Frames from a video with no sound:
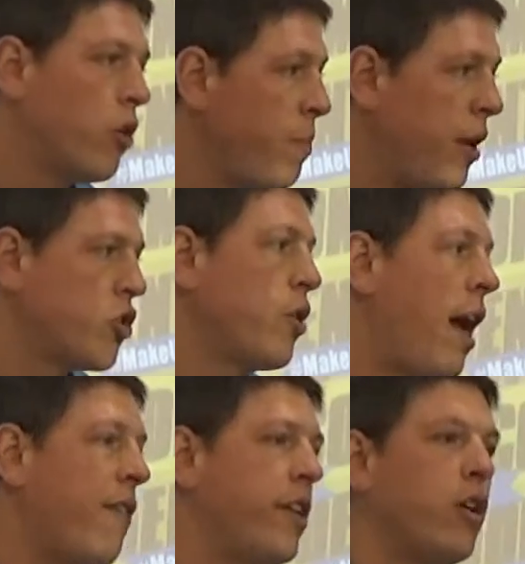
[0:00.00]
to make sure you
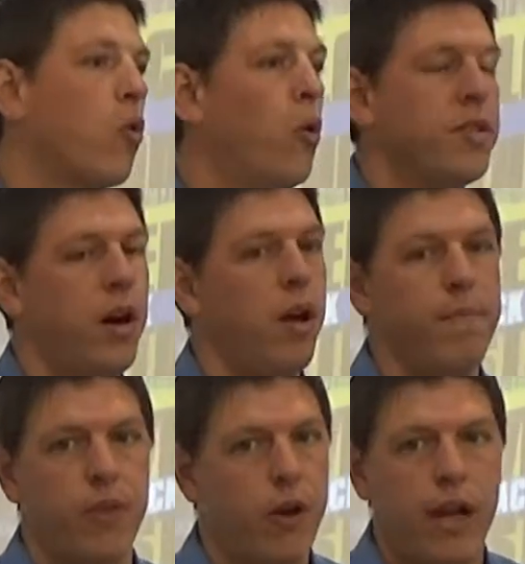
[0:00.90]
have it here on time.
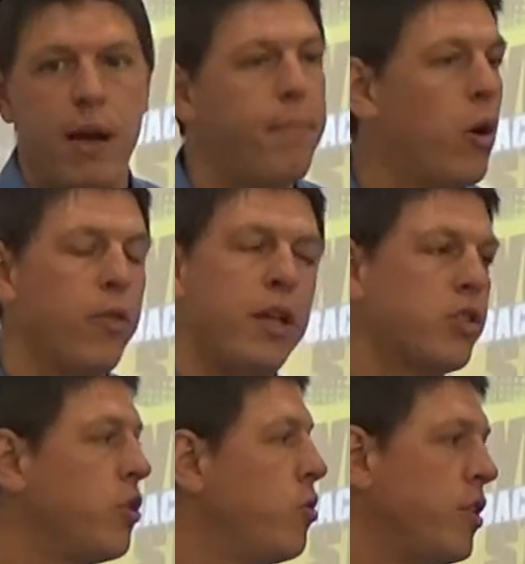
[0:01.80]
All right? Got better things
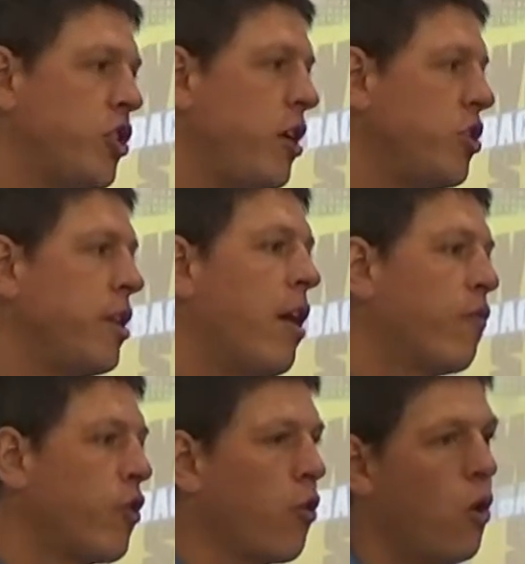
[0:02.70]
to do than chase you down
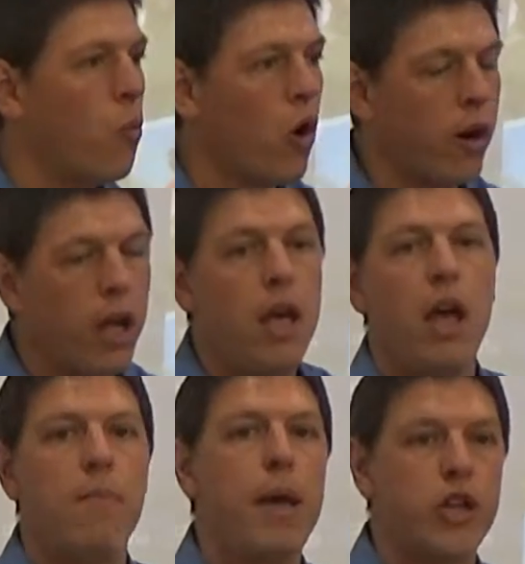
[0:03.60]
for your homework
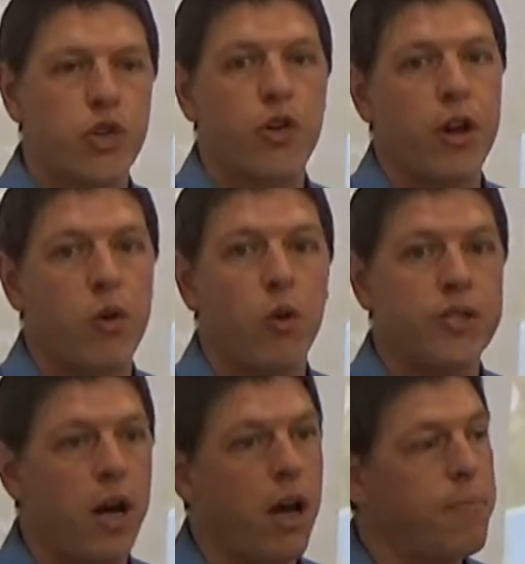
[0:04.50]
and make sure you're here on
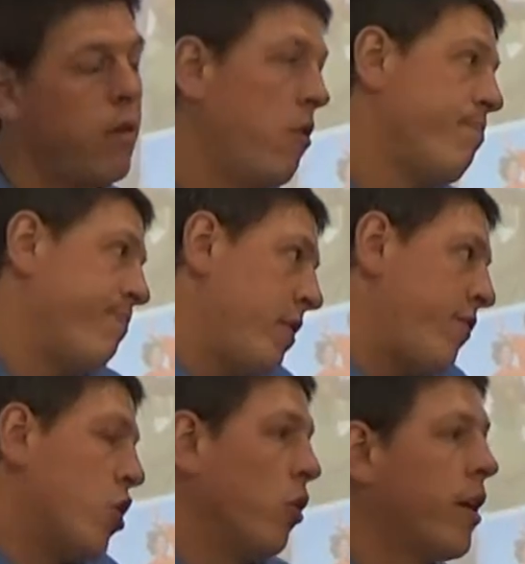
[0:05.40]
time. If
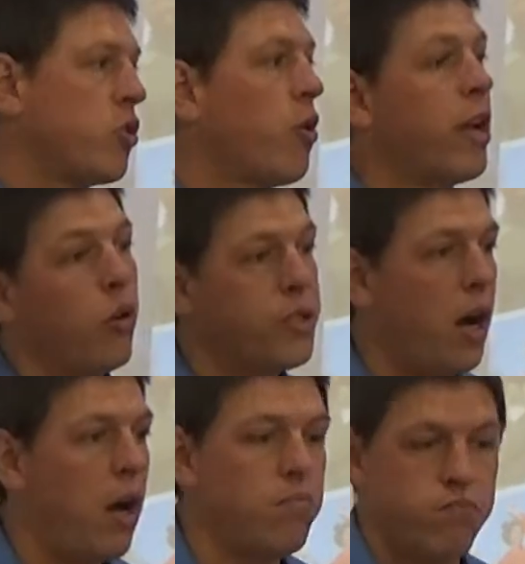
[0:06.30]
you don't like turning it on
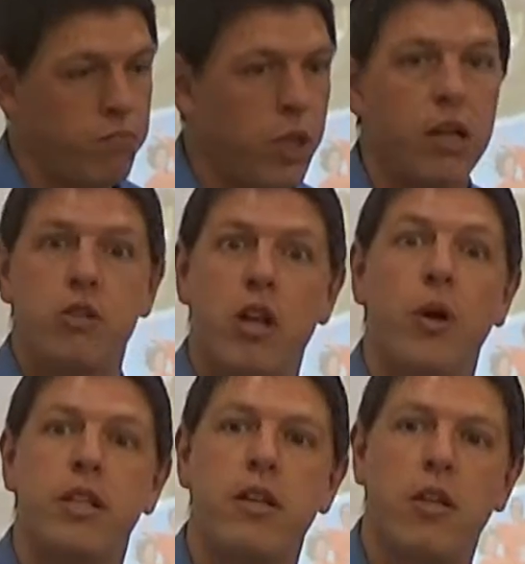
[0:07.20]
time, go
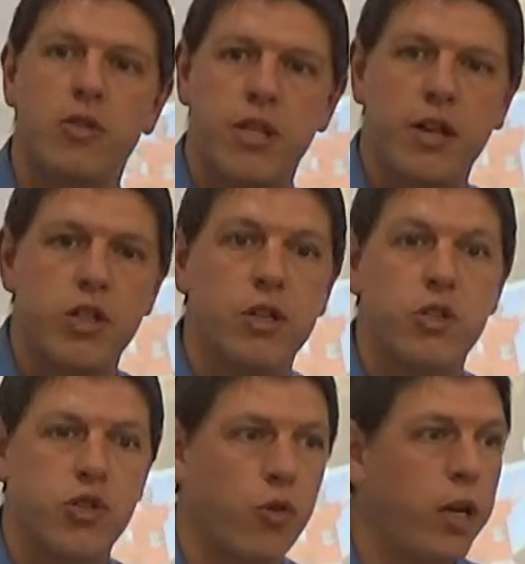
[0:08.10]
into the other section, the
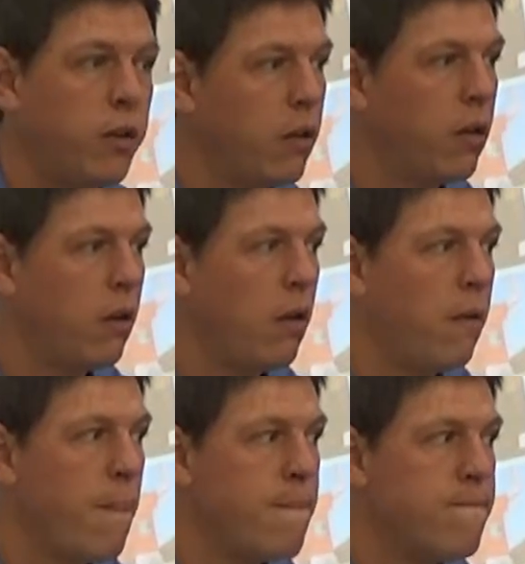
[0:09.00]
discrete,
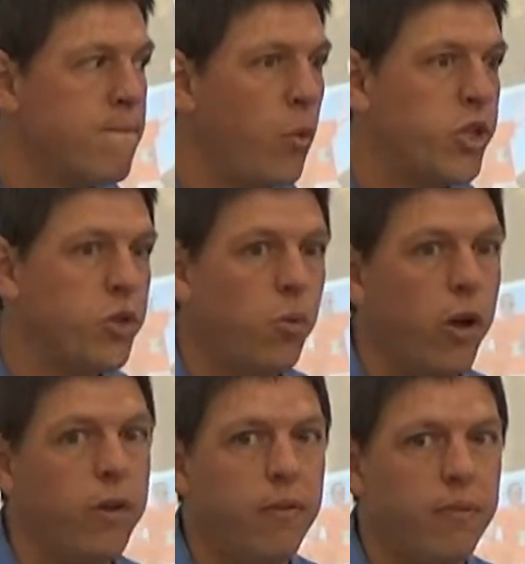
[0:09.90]
which is
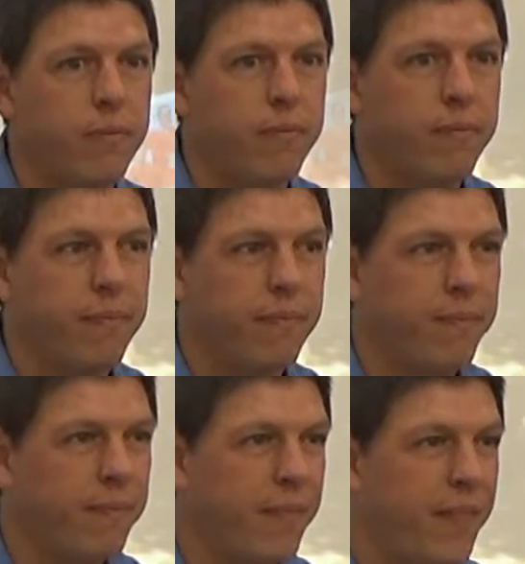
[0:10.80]
what?
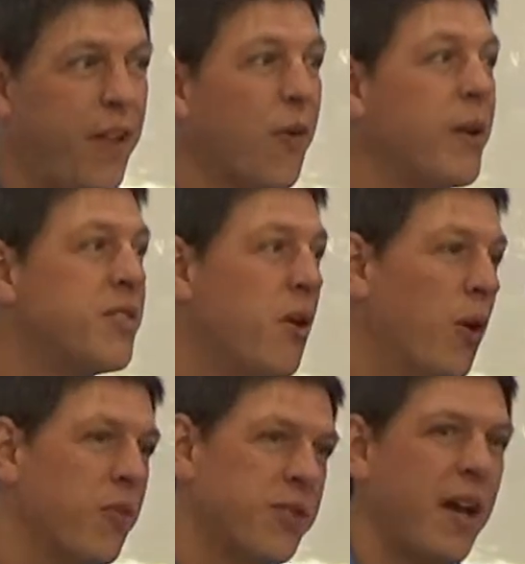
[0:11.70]
There is no
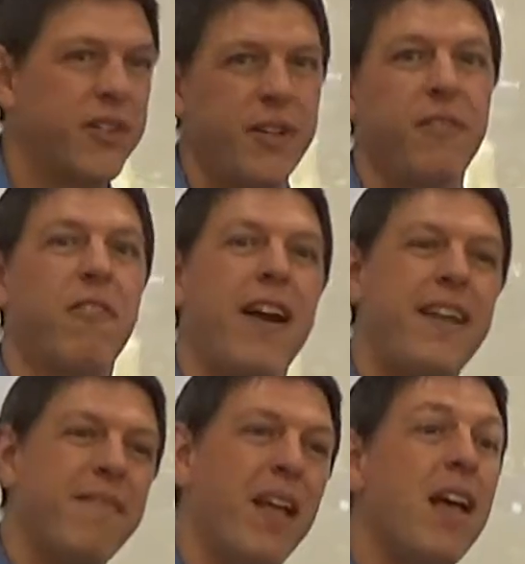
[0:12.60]
other section, right?
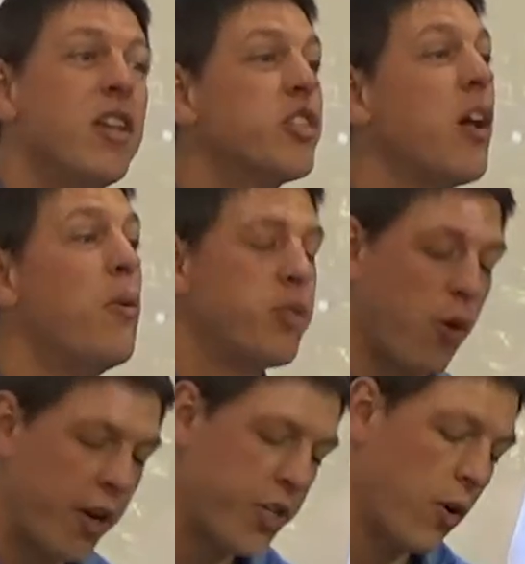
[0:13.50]
So,
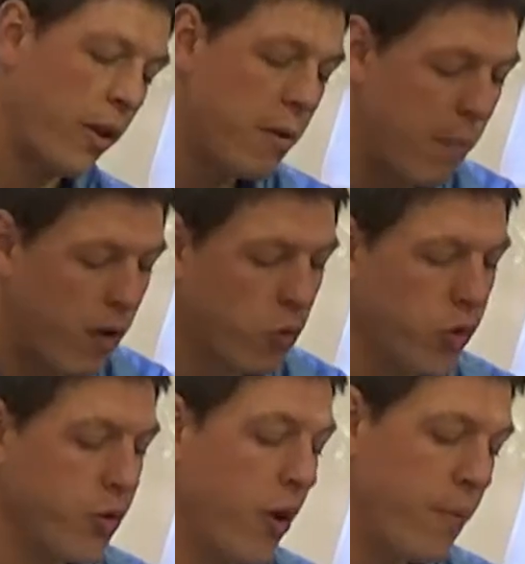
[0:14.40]
sorry Charlie, my
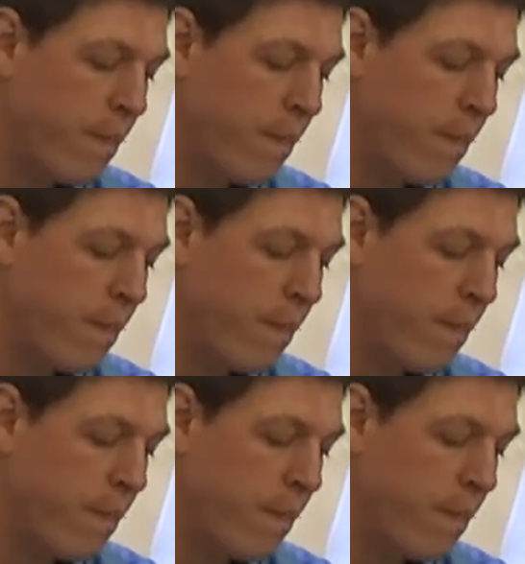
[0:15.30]
rules are done.